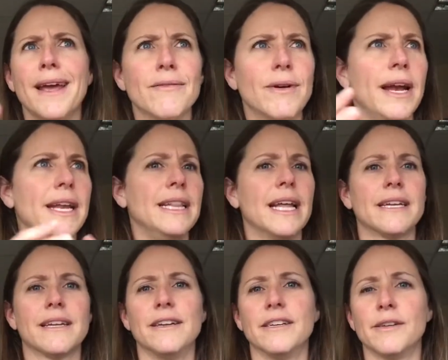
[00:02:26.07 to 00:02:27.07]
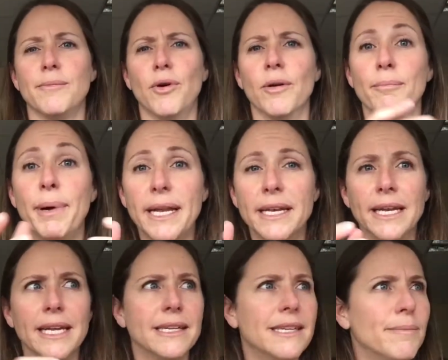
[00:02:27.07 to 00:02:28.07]
handwriting, that's going to support
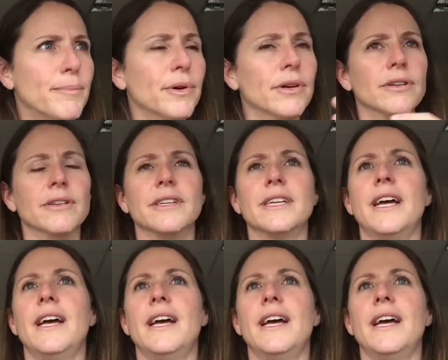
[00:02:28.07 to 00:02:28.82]
buttoning, zippers,